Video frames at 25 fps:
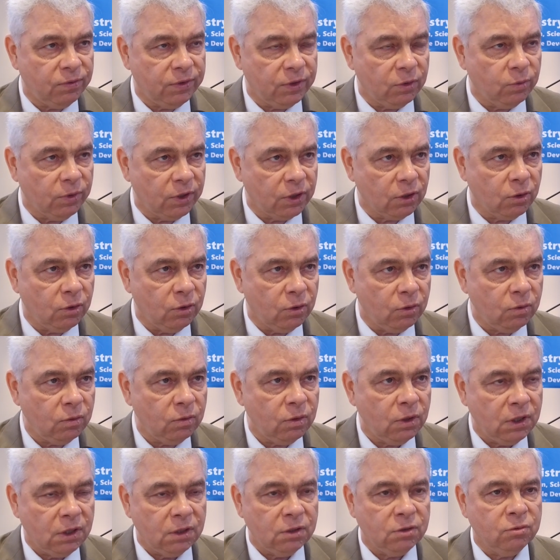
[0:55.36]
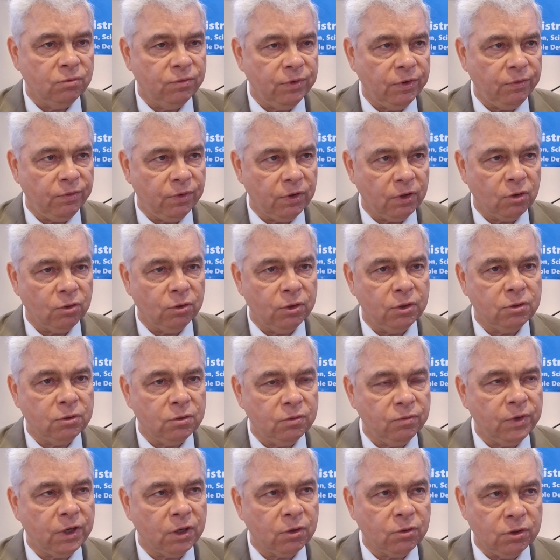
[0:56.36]
one go. We are going
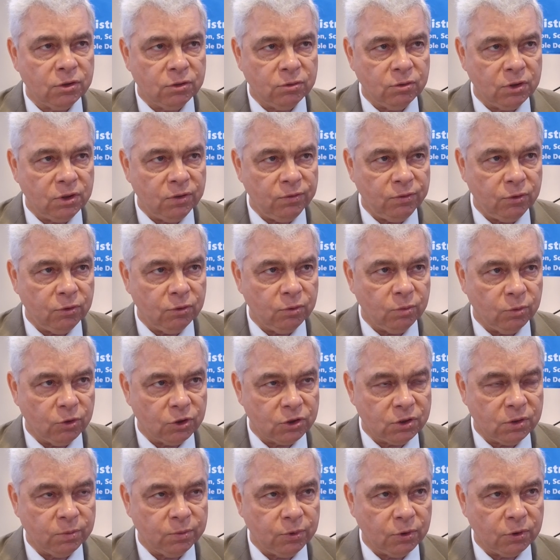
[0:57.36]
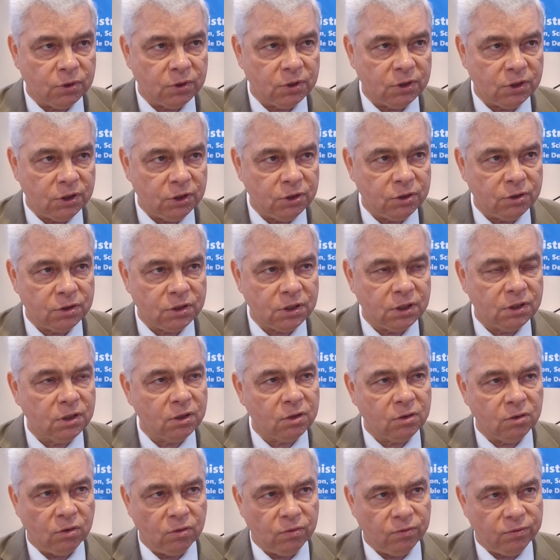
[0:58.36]
to review most important issues at the
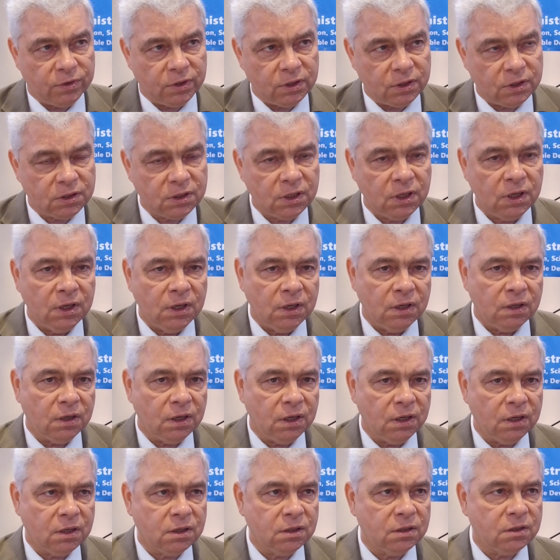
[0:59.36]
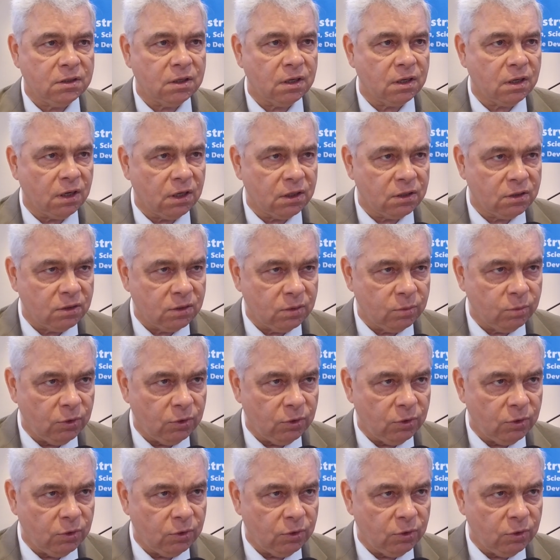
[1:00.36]
conference, like sargasso